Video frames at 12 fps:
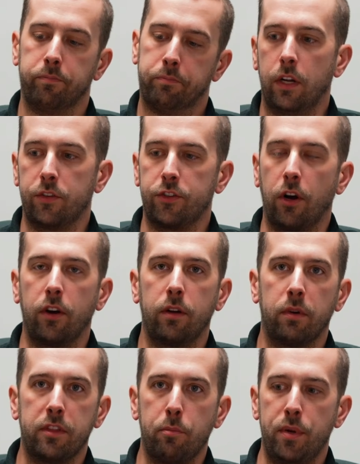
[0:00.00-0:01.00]
Now starting
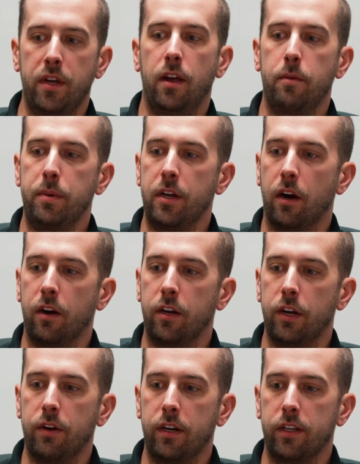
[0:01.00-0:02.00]
with the PAPR
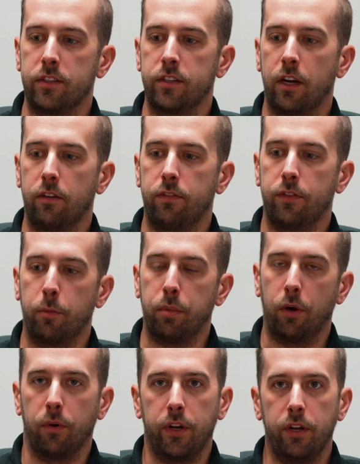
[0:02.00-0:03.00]
unit itself, the
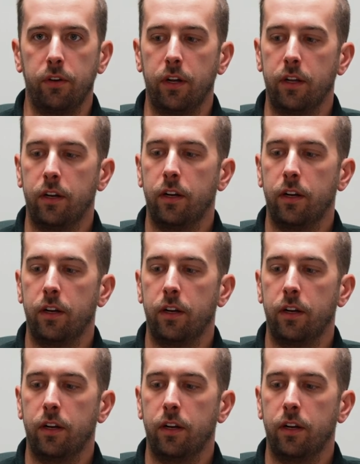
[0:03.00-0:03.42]
blower unit,